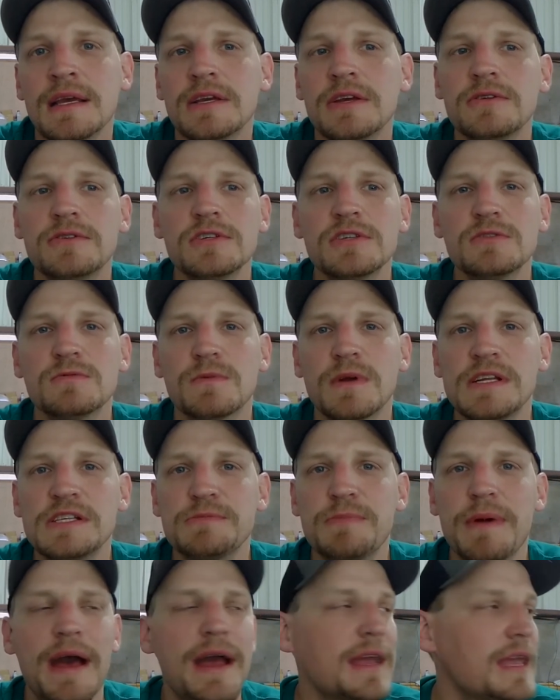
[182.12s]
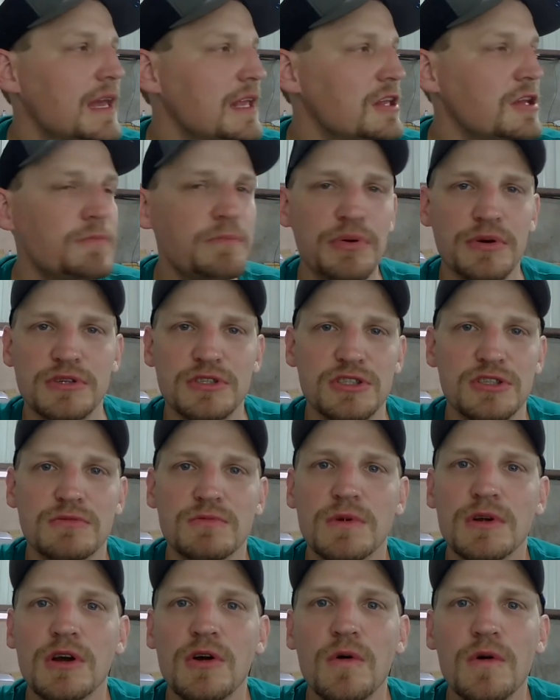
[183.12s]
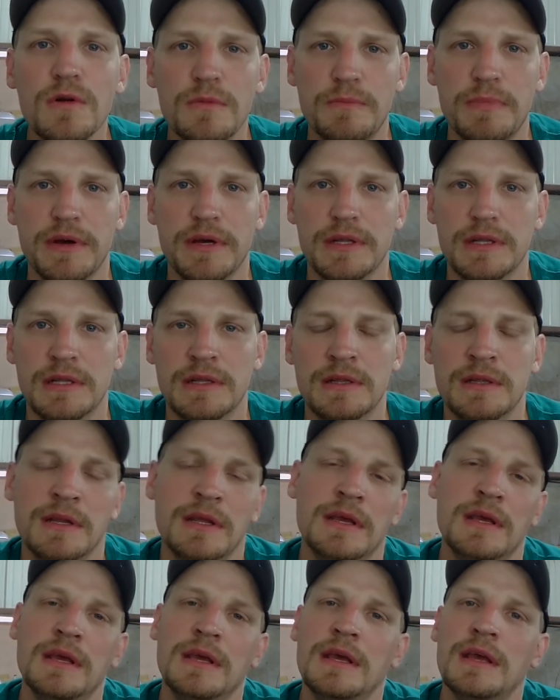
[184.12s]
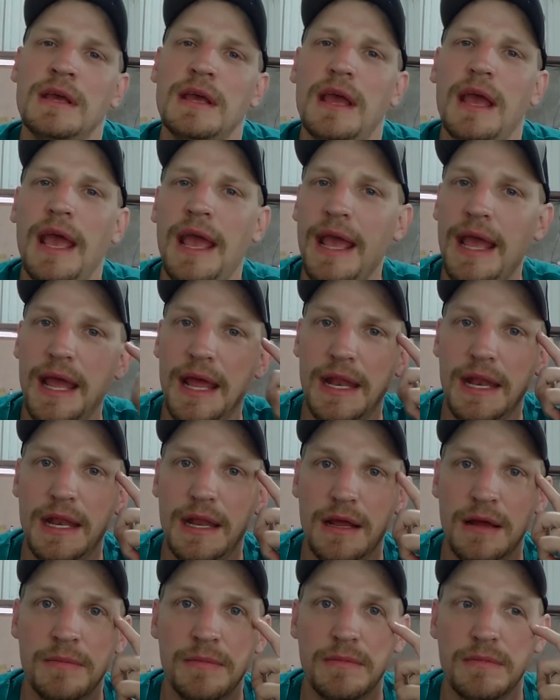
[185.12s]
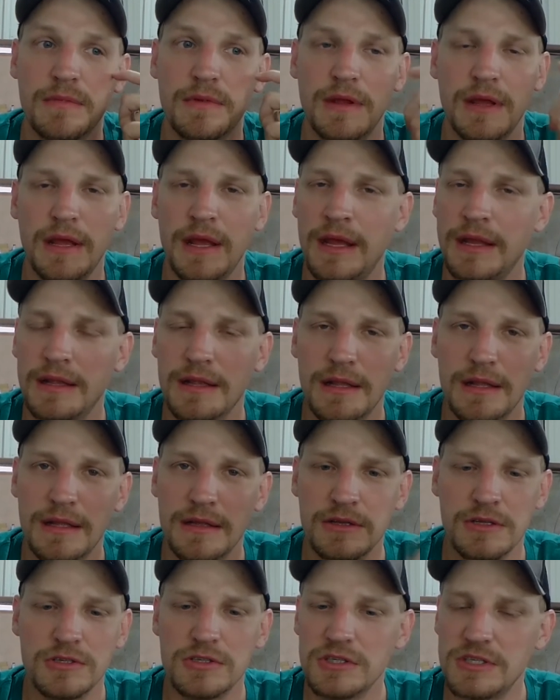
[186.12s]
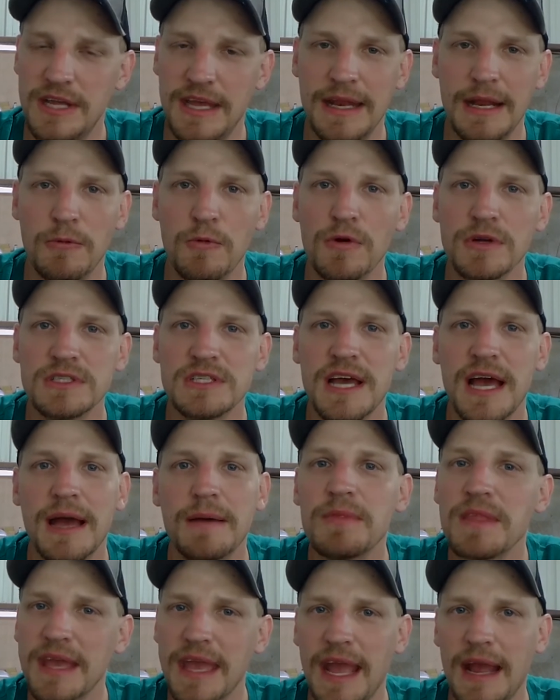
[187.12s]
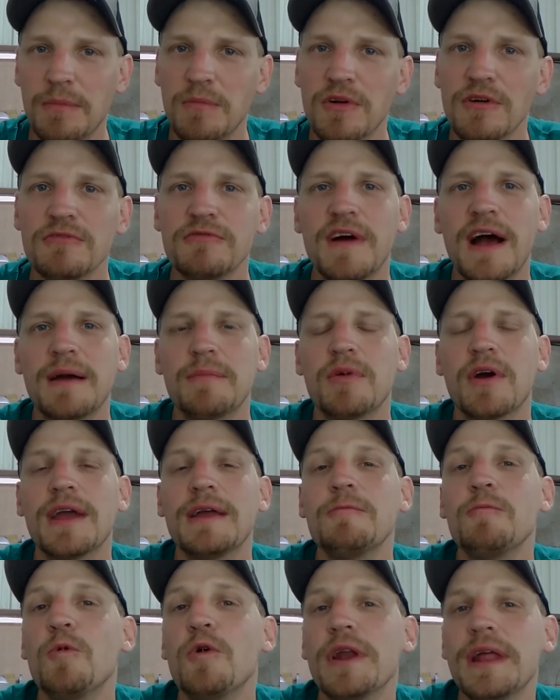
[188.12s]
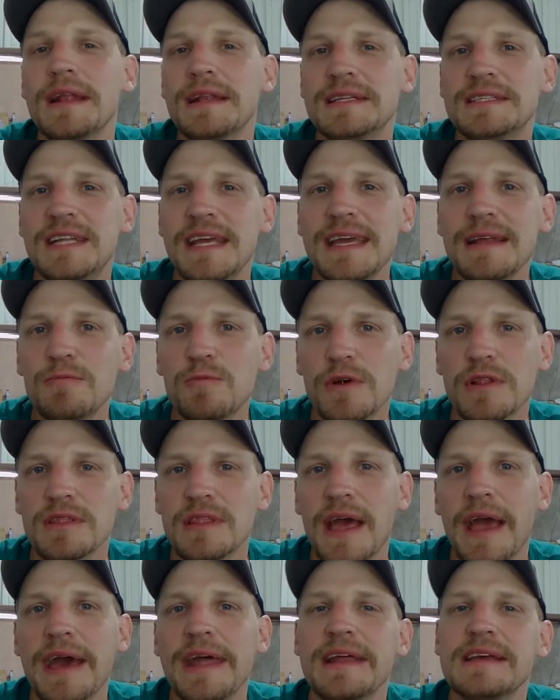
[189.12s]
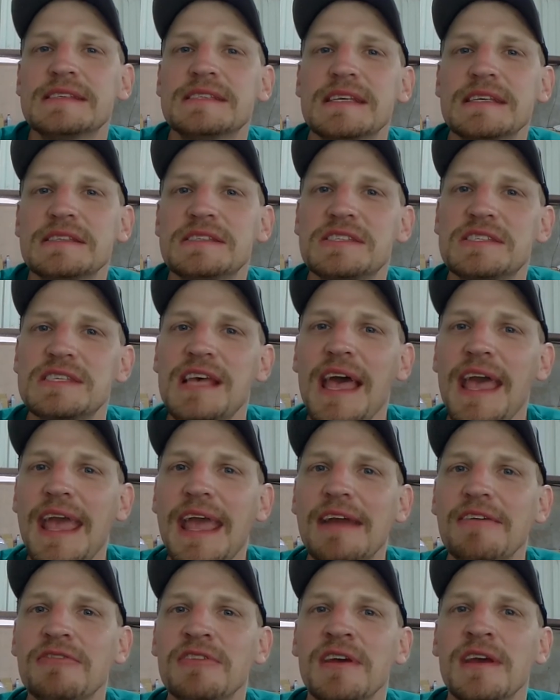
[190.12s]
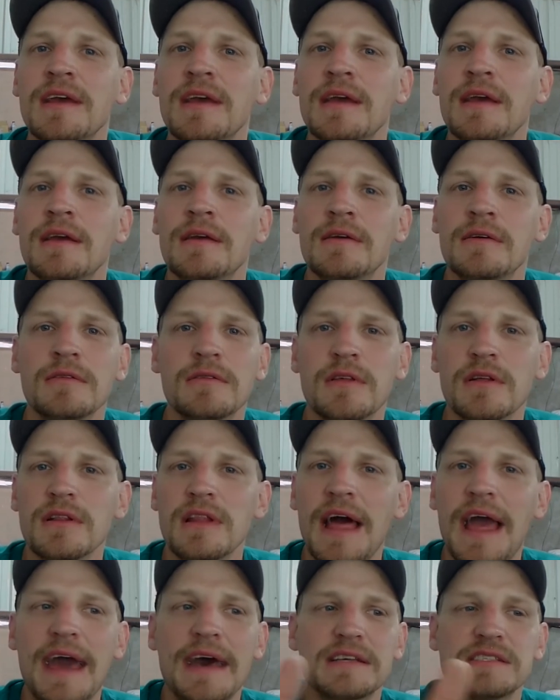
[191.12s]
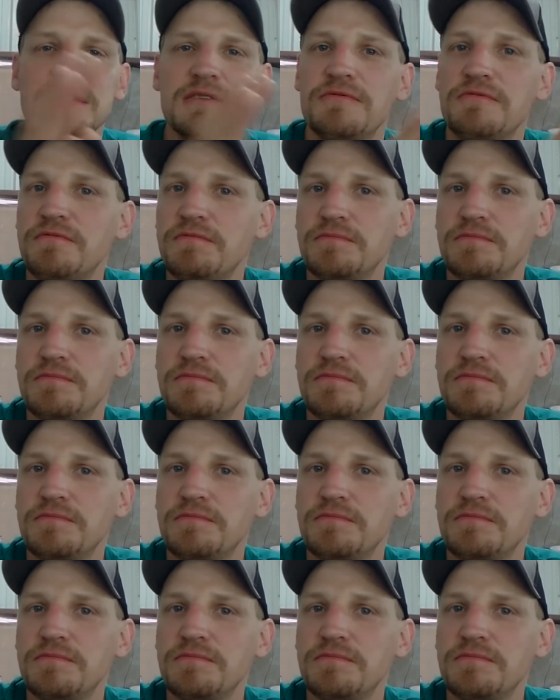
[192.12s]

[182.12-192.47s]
you just reach back and you push the record button. And you just hit it one time, the camera will vibrate. And what it did with that is it saved the last